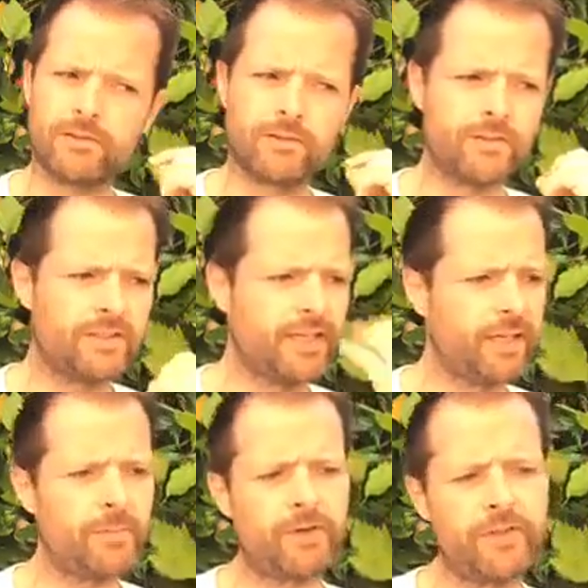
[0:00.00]
seeing
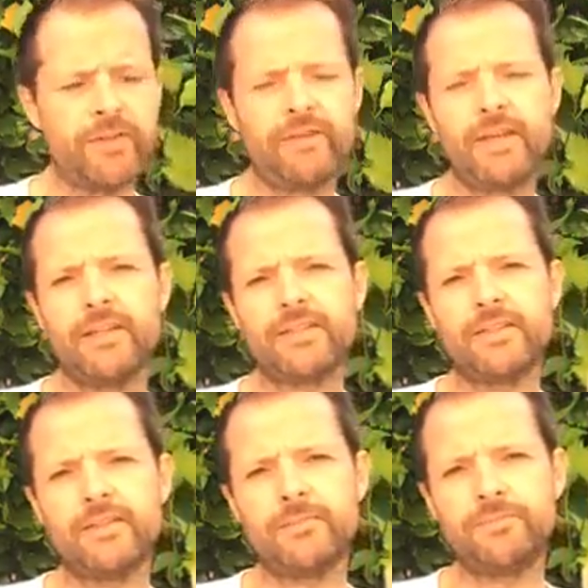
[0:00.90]
beyond the veils,
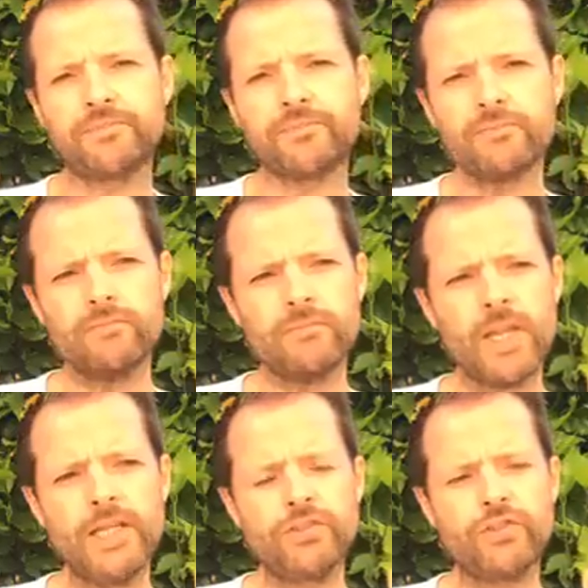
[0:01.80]
and
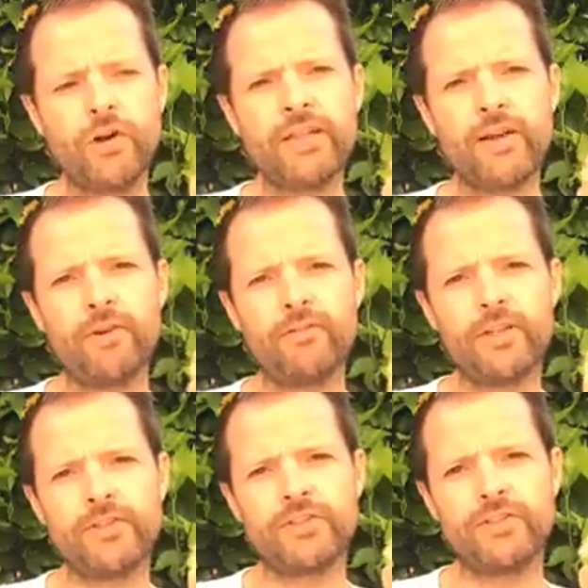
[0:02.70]
join that
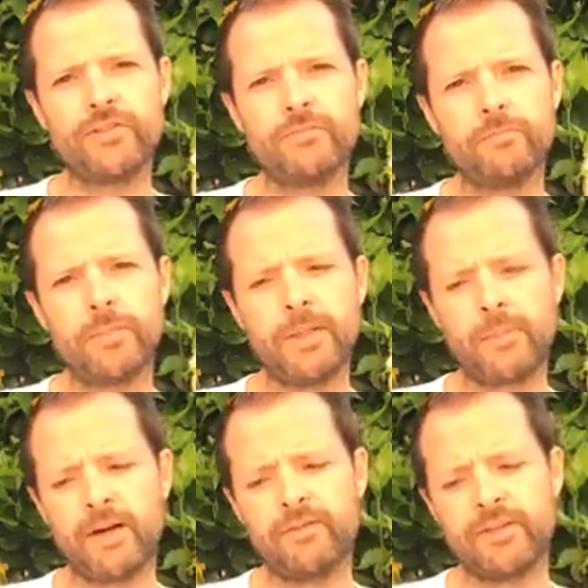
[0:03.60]
revolution. Be
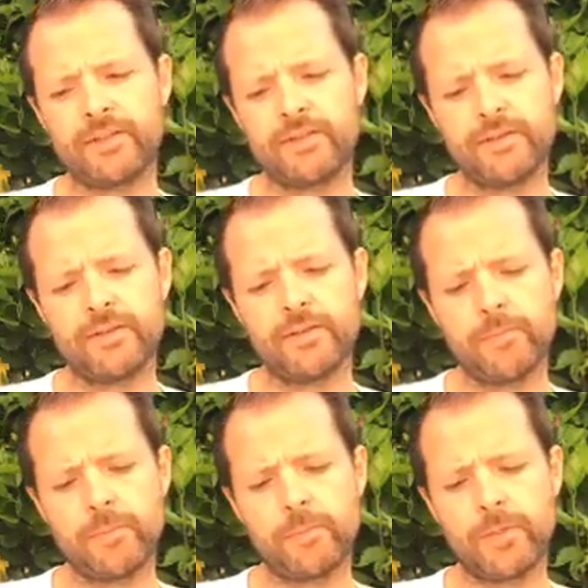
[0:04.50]
part of it,
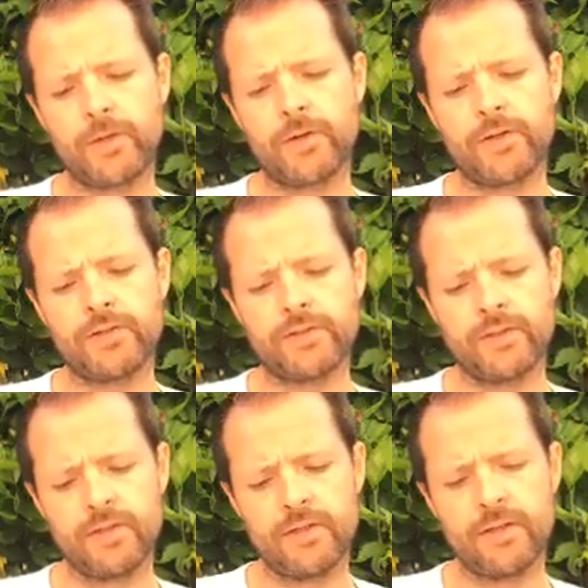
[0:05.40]
because
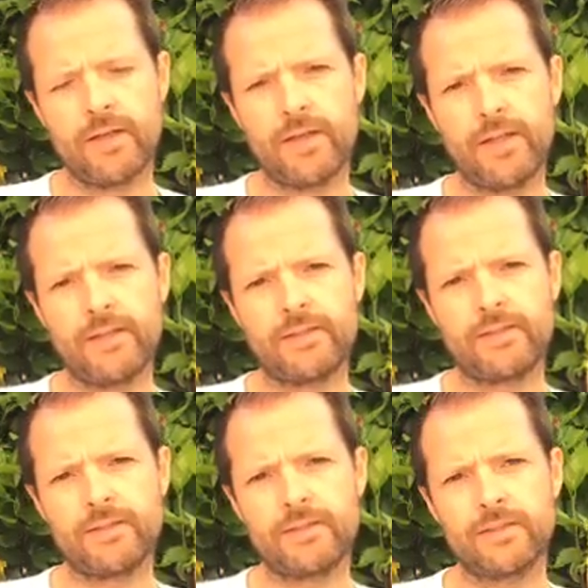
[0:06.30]

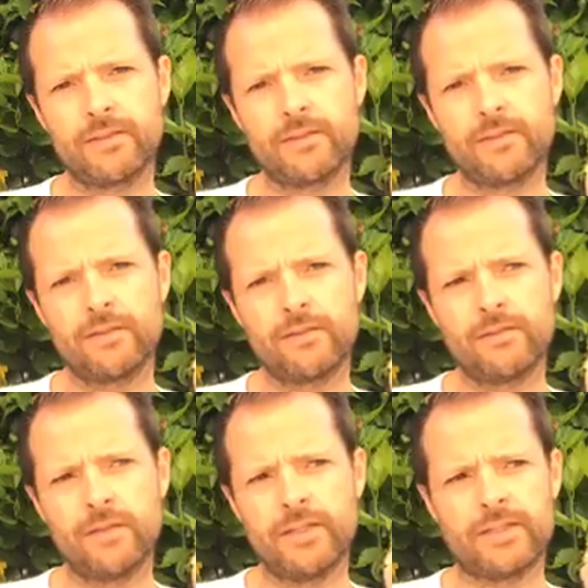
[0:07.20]
it's
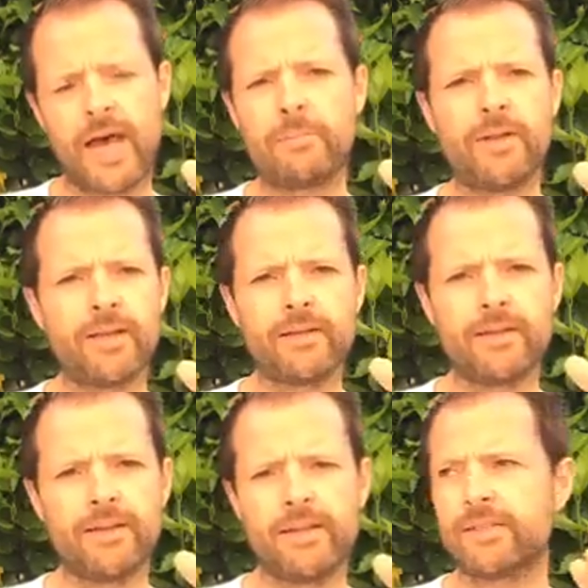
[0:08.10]
happening.
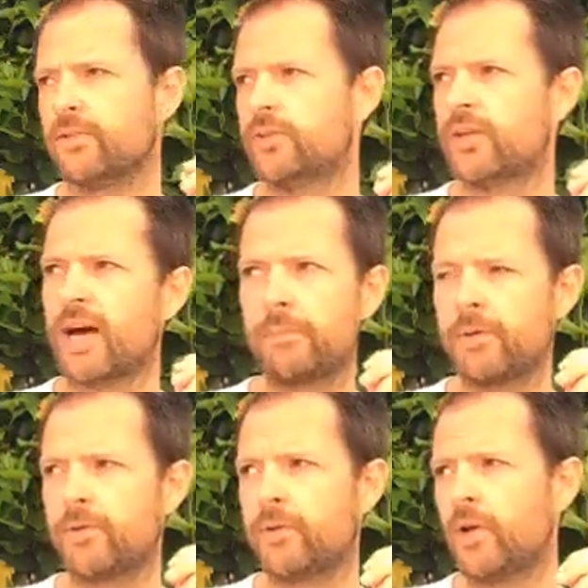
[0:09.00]
It's going to
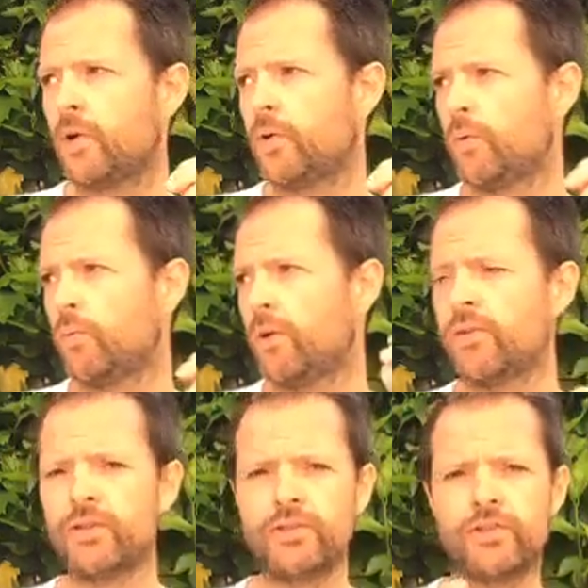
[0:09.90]
happen whether
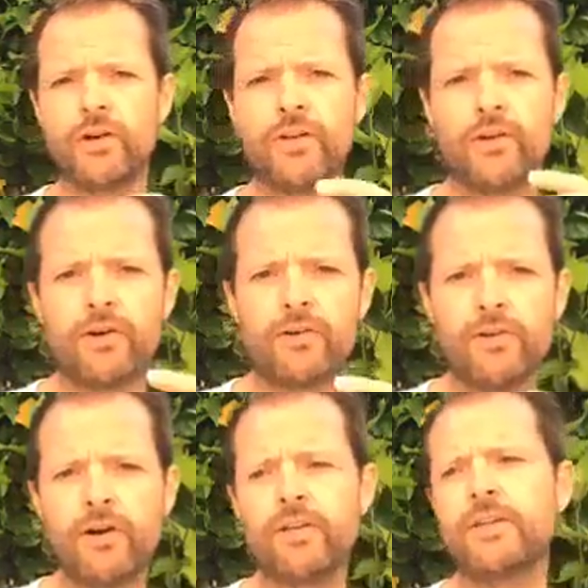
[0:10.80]
you join or
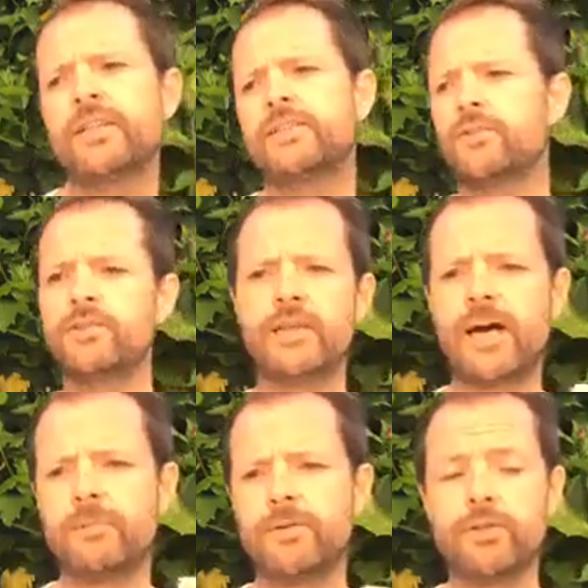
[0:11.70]
not. It's going to
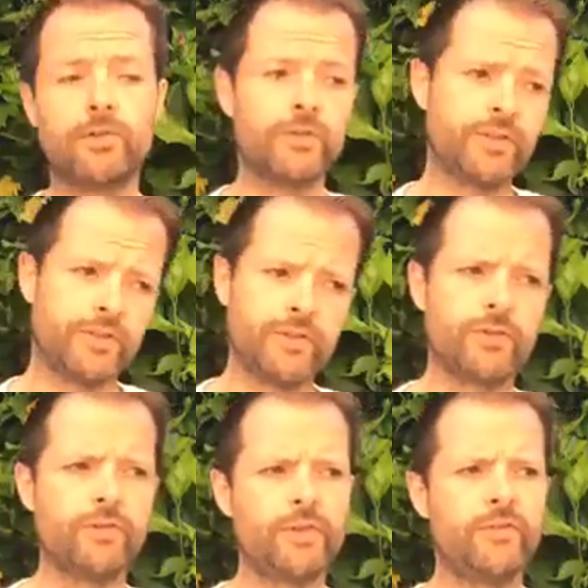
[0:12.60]
happen. You're going
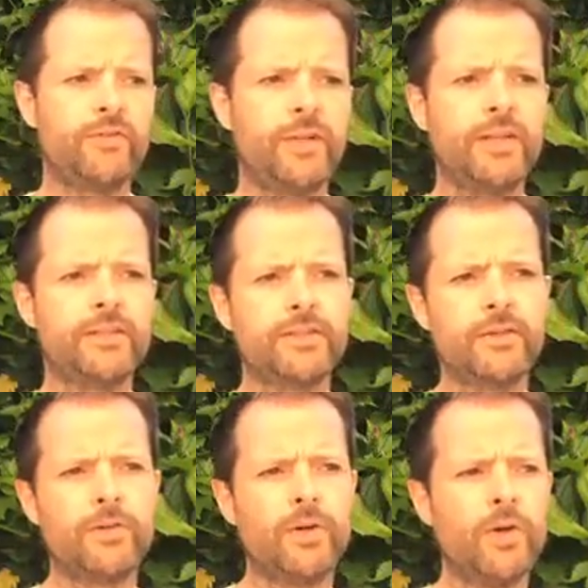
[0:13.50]
to feel it. So
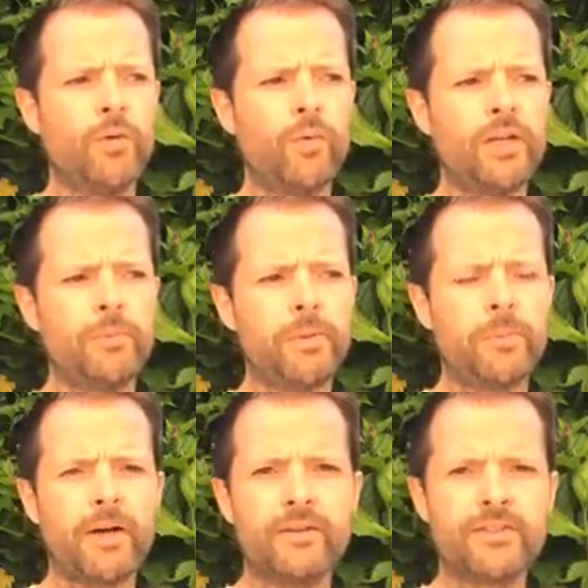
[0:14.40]
why not be
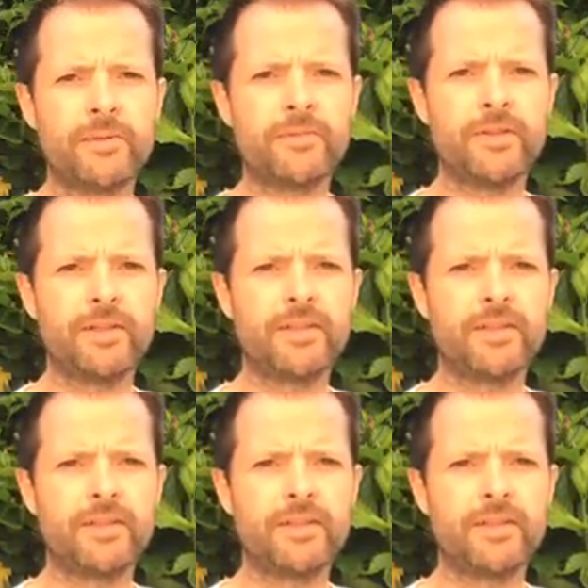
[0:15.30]
part of something